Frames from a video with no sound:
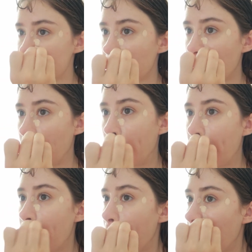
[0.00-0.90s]
So
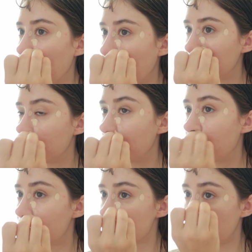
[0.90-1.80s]
around the
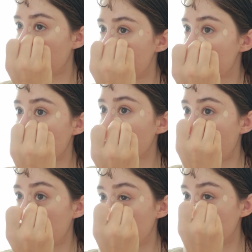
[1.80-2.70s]
nose, I always get
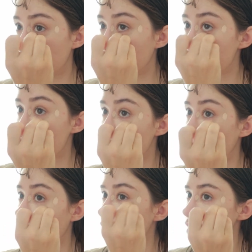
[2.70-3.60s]
red, the inner
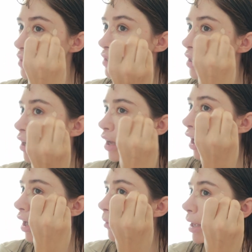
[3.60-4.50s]
cheeks,
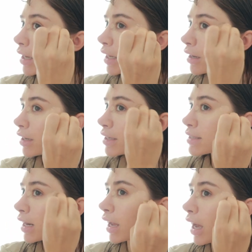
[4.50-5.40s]
any areas
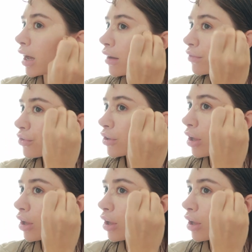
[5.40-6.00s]
that I have